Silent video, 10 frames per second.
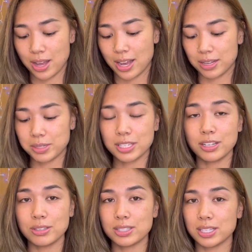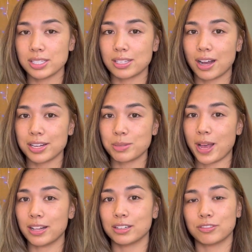I'm just gonna use this Goddess
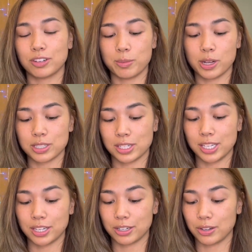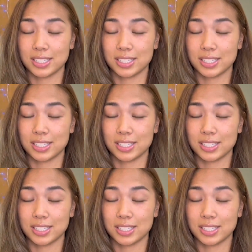palette from Alter Ego.